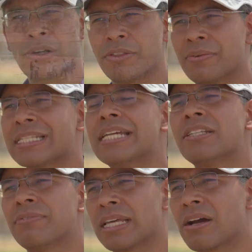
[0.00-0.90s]

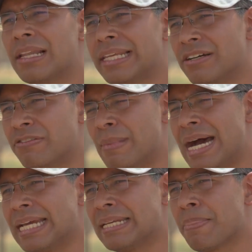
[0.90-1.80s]
conversation with a colleague of
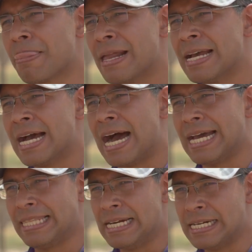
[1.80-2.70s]
mine,
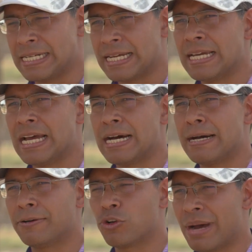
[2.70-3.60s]
I learned,
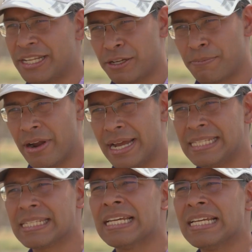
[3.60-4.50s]
to my
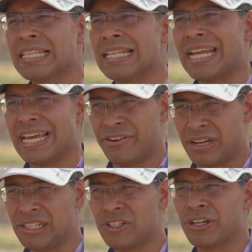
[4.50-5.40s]
surprise, that
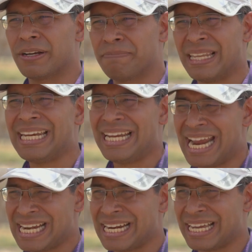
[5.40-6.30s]
agriculture,
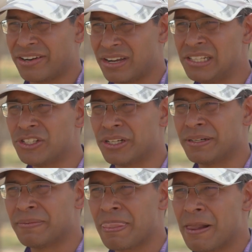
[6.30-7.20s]
irrigated
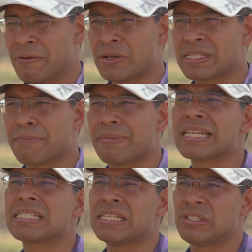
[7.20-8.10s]
agriculture, was the
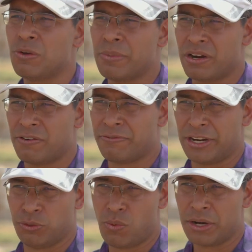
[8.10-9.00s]
biggest consumer of
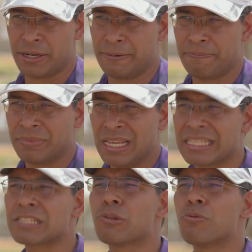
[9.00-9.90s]
fresh water.
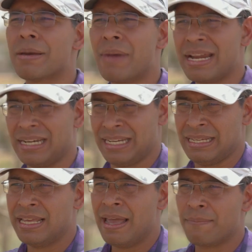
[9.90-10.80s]
This blew my mind,
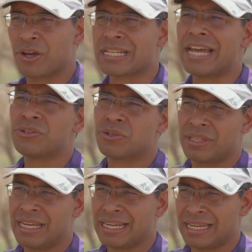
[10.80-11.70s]
because I used to
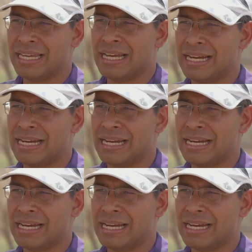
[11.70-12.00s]
think,